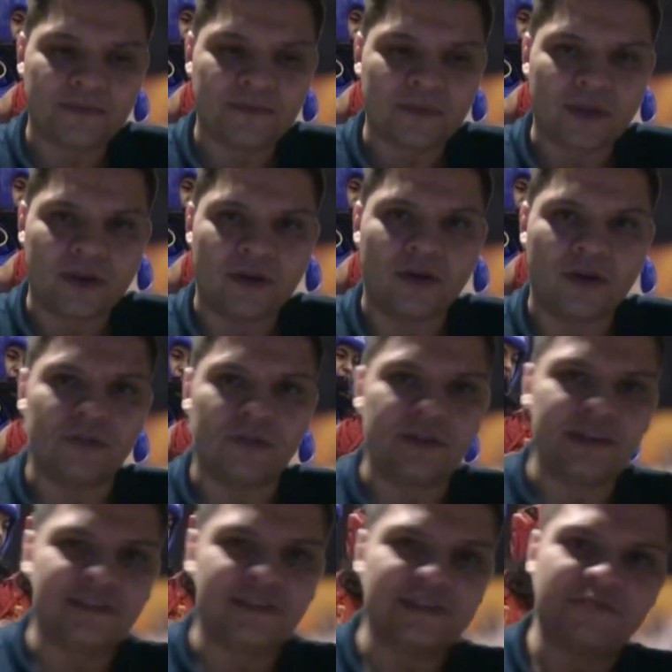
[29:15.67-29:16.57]
oh,
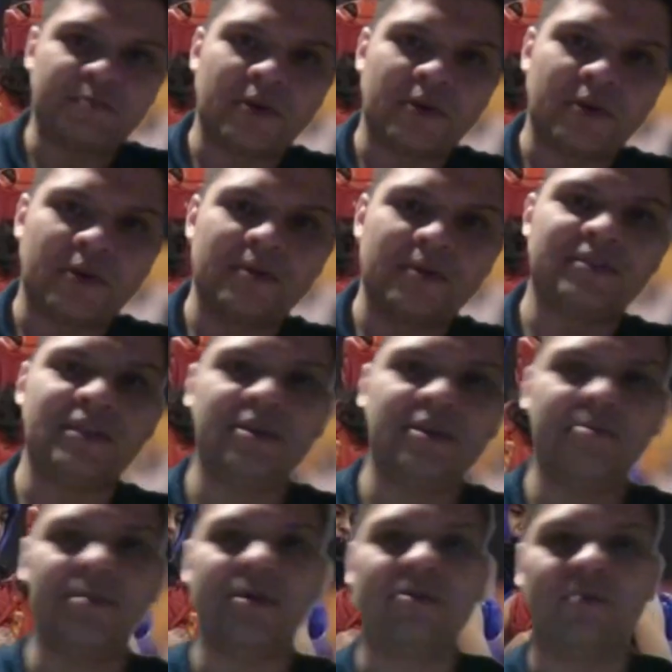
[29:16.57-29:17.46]
this is part of my team,
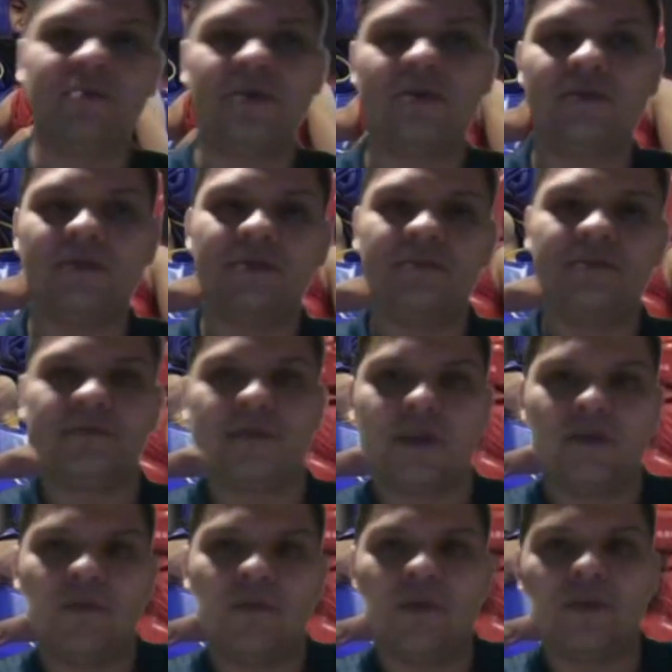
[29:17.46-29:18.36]
and well, he
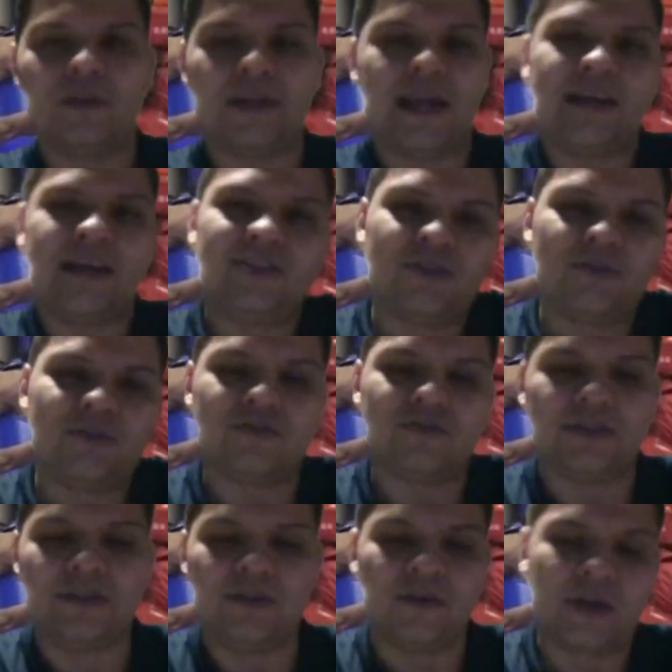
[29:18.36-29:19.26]
won the nationals,
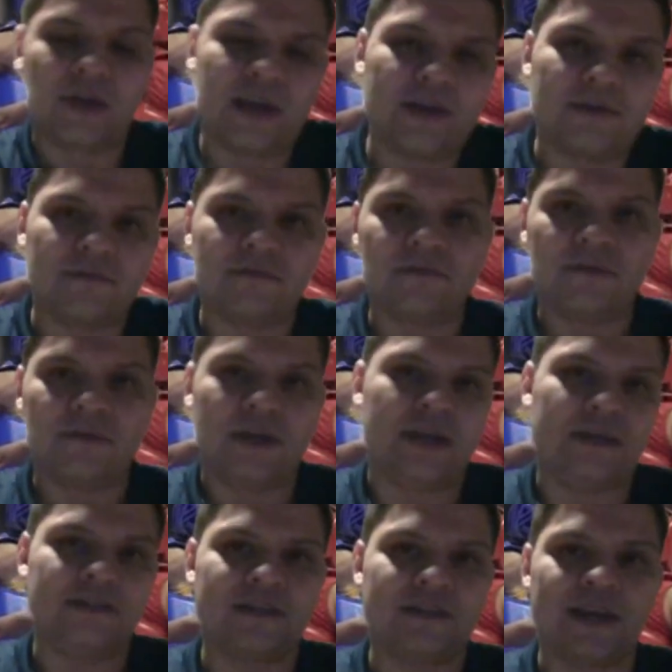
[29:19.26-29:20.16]
and okay, and
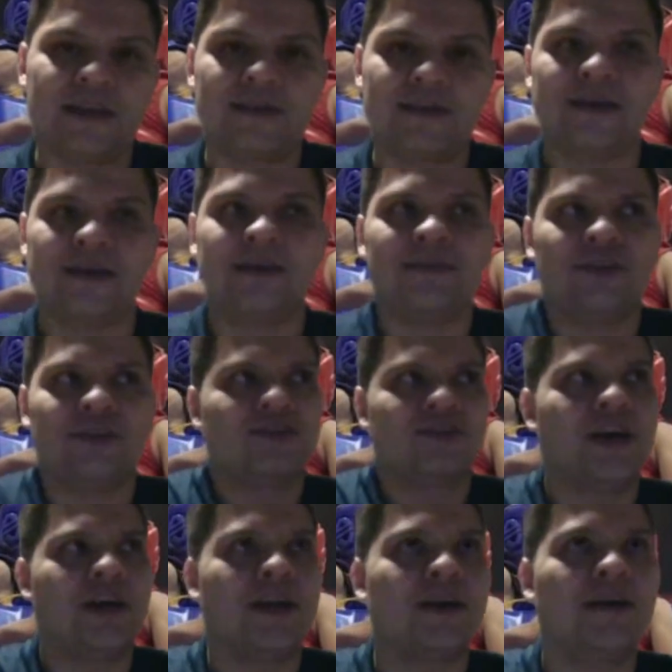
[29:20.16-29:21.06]
it's like there's
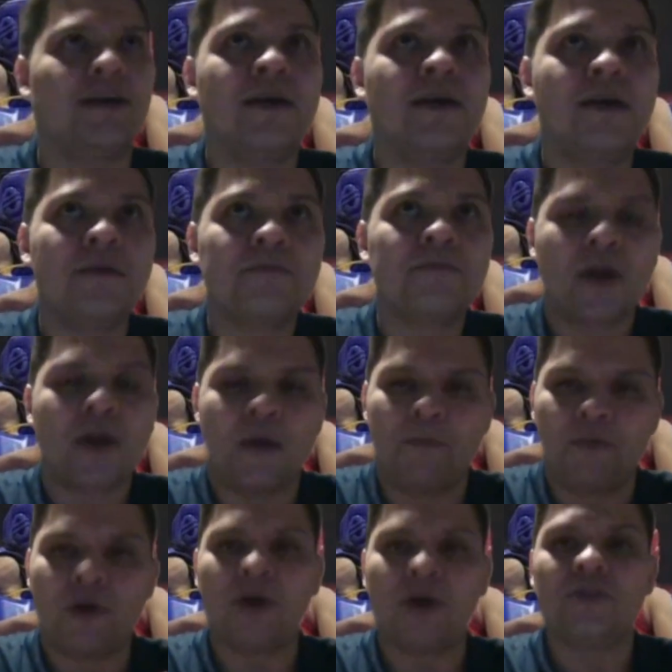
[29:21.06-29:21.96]
not a
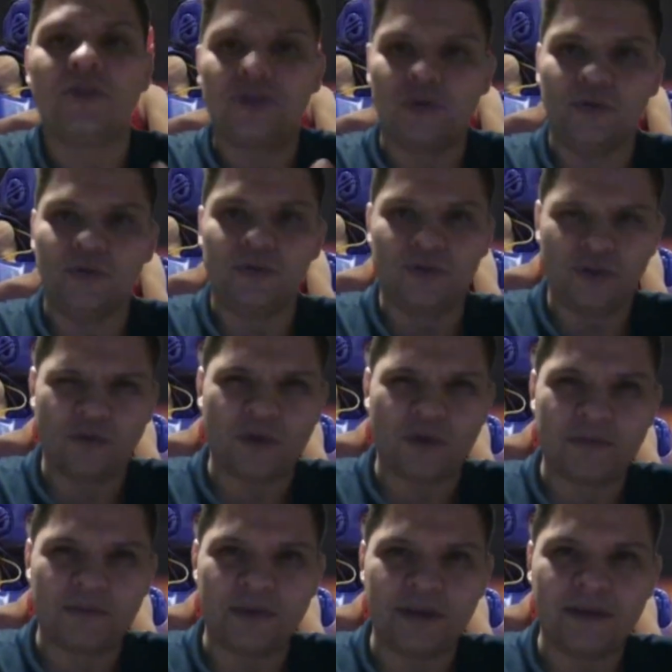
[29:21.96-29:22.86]
brotherhood. You know what I mean?